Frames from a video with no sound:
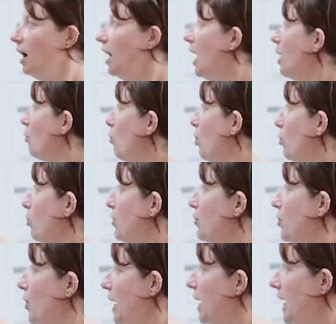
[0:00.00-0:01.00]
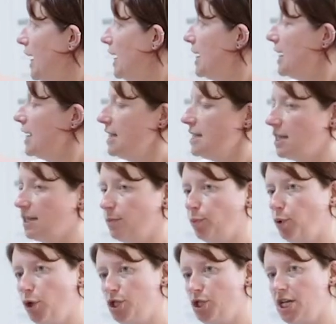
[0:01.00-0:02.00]
And what we've got here is a
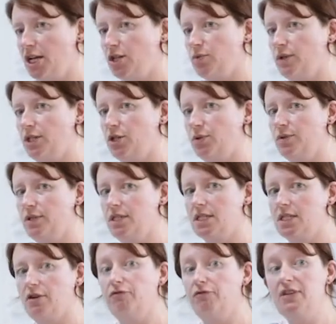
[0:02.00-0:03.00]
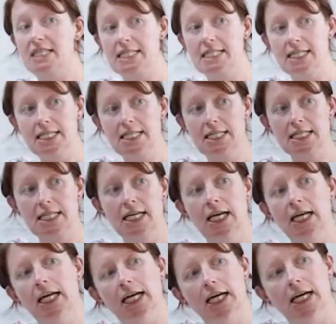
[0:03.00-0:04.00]
project which was a physicist,
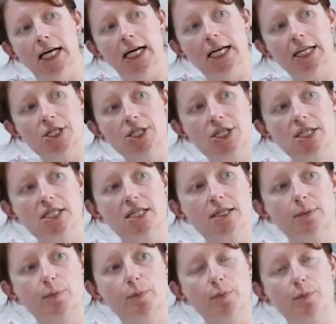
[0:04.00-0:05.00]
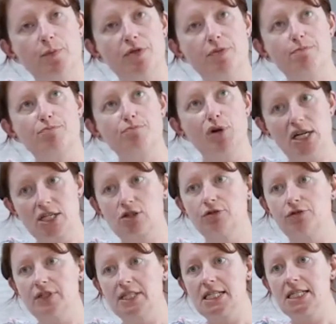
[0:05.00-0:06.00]
and she's a practical
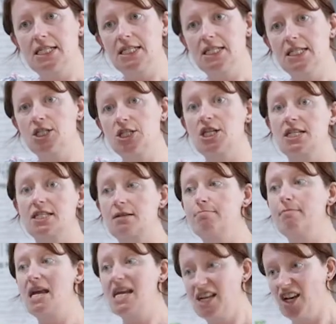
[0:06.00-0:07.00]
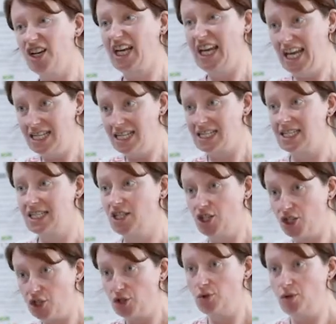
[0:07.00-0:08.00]
physicist. She has to make her kit to
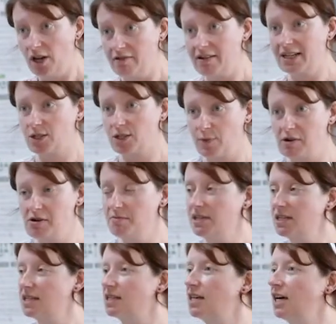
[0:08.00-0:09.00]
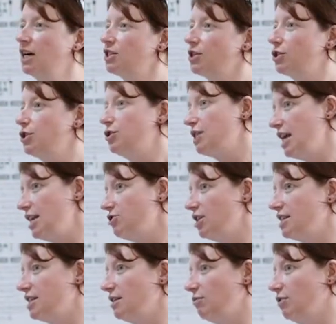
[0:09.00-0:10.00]
do her experiments. So she's
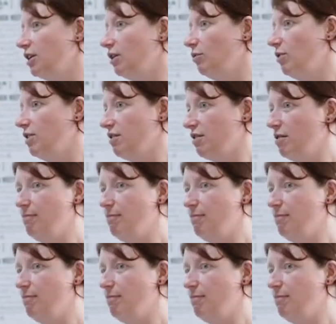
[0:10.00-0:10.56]
interested in working with other